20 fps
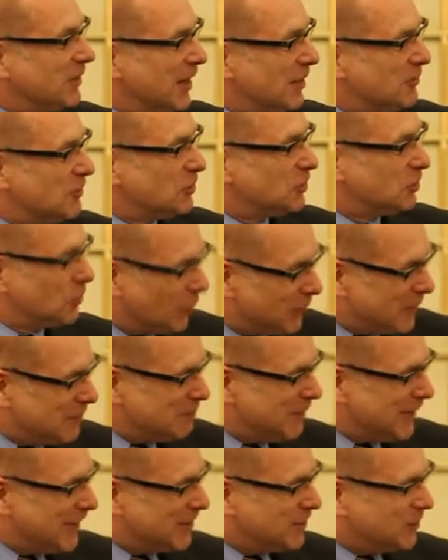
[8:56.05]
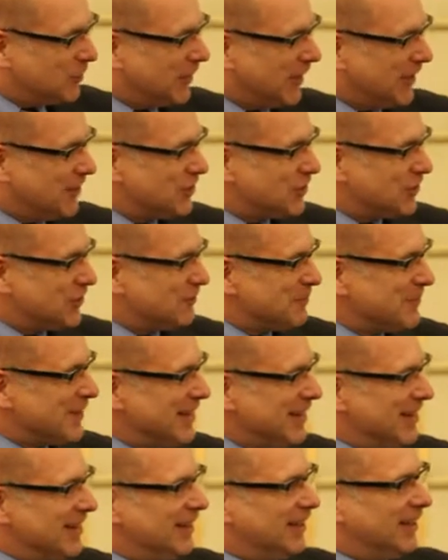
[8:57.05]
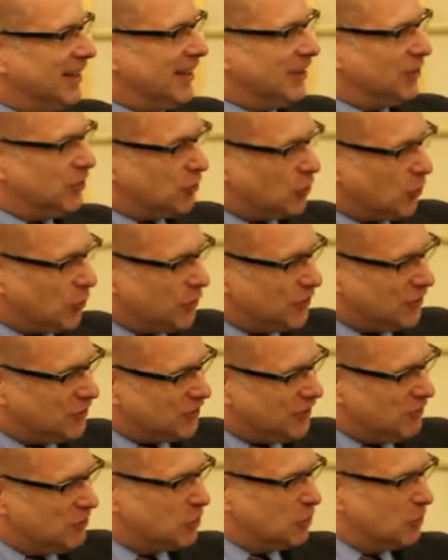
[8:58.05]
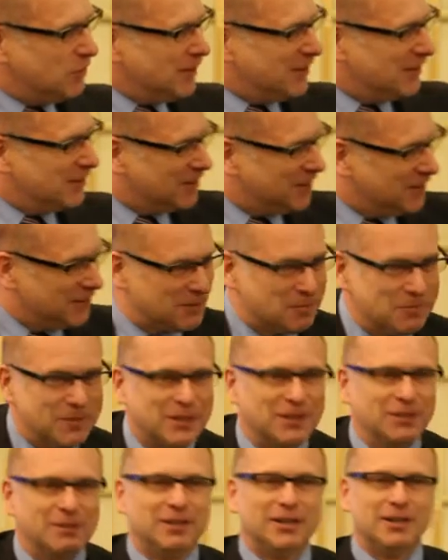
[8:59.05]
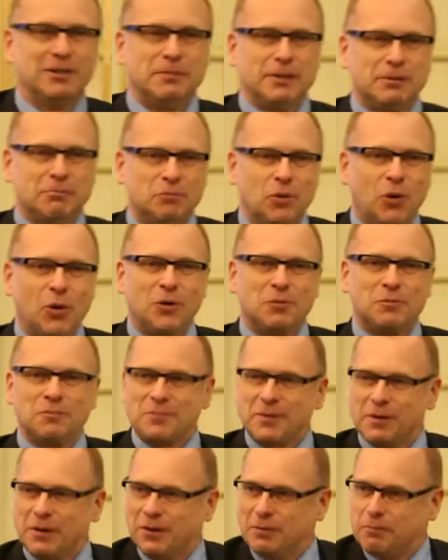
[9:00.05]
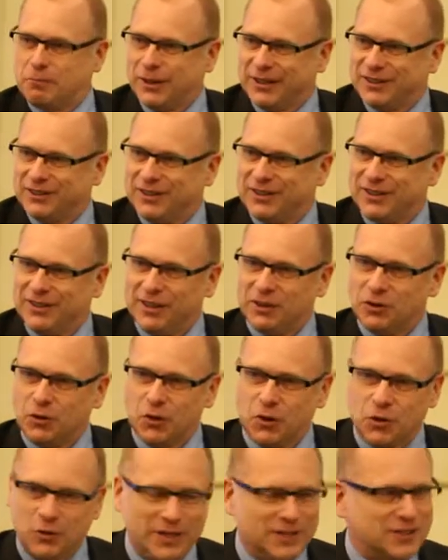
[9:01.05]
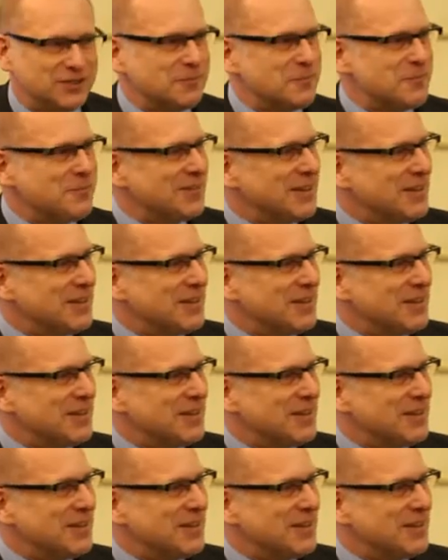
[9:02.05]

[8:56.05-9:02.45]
I'm a historian by education, and historian seems to be a, bit, a little bit more uh, practical and concrete